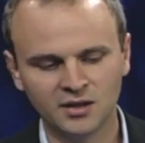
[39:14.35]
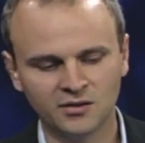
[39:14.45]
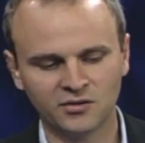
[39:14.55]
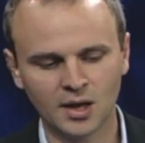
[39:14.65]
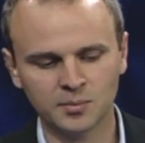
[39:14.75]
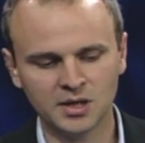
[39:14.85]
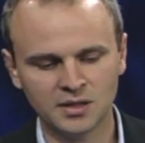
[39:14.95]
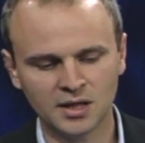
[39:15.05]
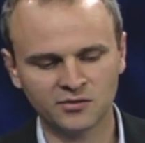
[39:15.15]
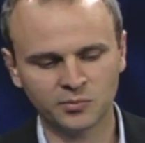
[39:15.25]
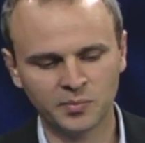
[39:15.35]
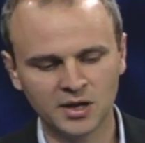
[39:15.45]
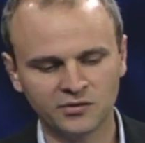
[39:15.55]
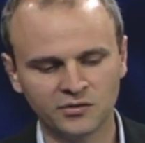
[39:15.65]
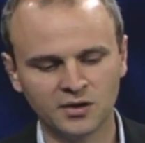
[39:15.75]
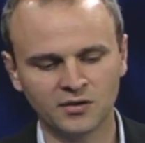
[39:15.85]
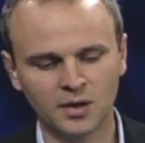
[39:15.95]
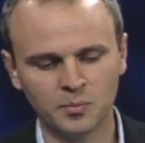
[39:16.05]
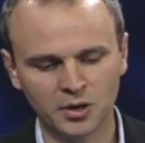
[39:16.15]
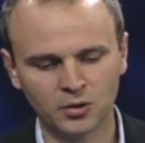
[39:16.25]
Does that mean that space is
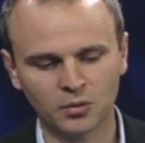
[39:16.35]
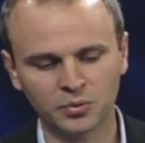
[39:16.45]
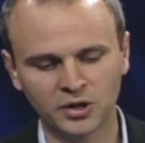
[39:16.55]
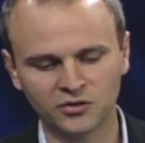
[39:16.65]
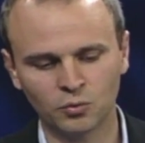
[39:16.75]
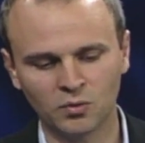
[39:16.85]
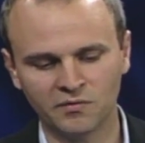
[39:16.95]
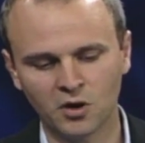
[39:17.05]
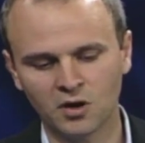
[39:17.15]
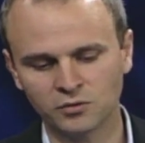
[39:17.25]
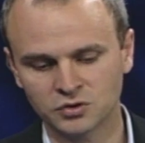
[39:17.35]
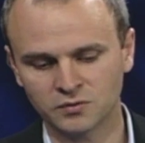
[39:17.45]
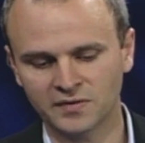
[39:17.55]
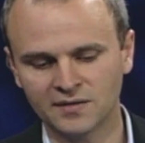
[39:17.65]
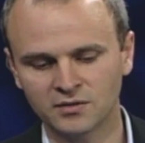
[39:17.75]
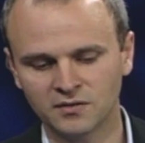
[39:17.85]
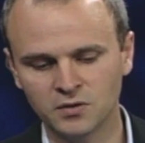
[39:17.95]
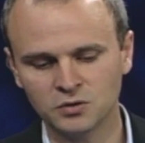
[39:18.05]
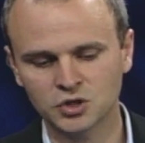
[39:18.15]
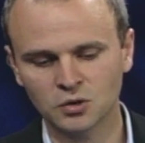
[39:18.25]
a better place to evolve or survive in the
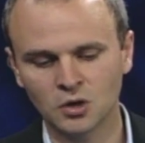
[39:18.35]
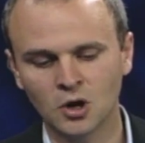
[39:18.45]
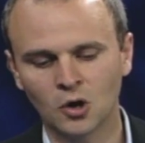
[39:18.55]
future,